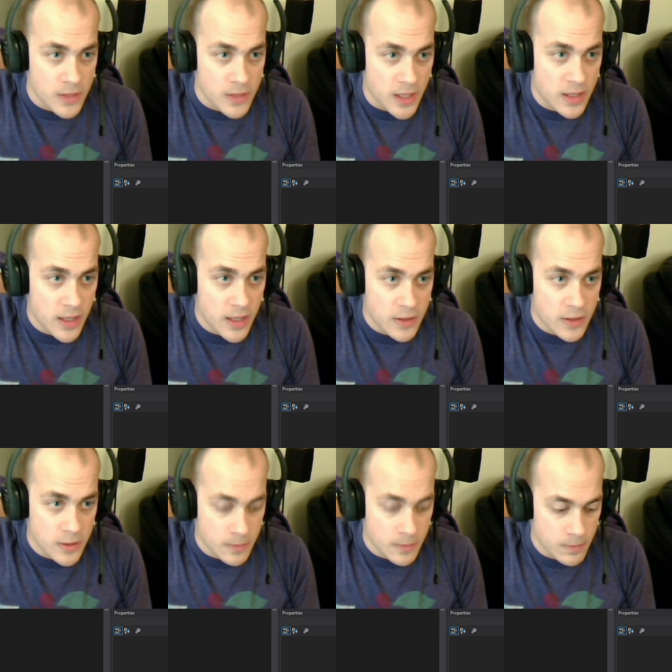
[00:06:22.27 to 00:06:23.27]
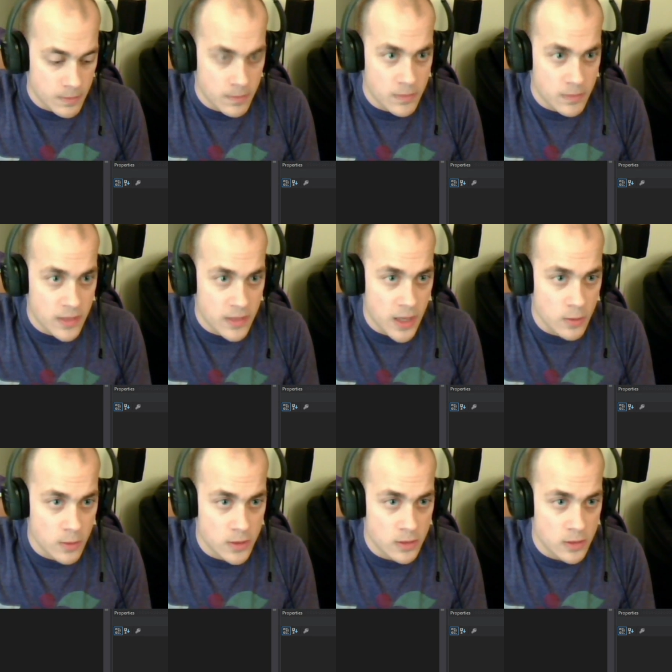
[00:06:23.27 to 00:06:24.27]
say index
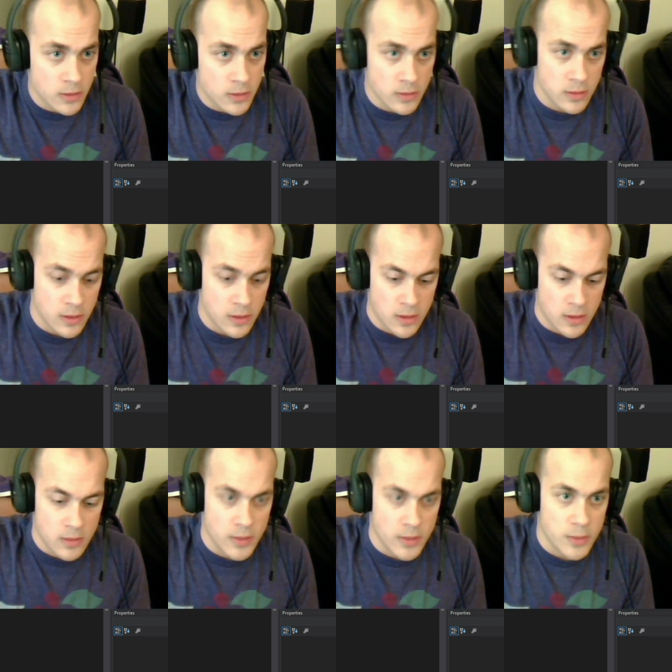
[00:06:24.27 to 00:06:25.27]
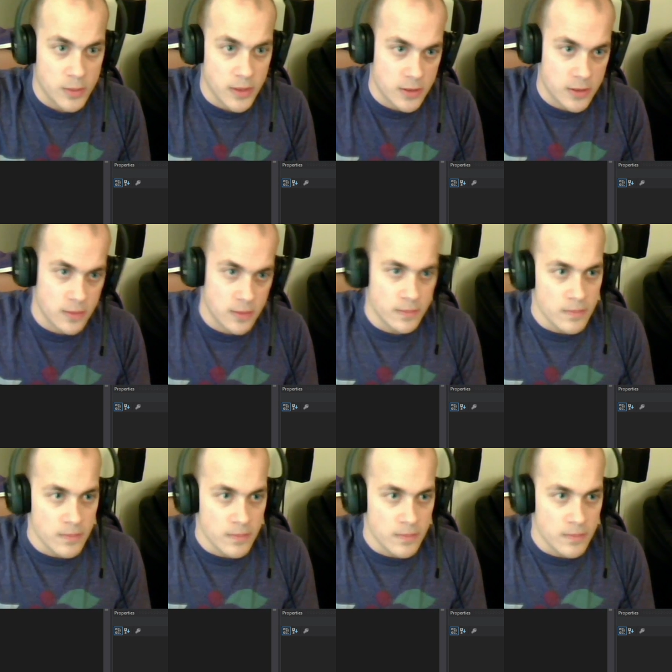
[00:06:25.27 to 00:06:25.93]
count plus plus.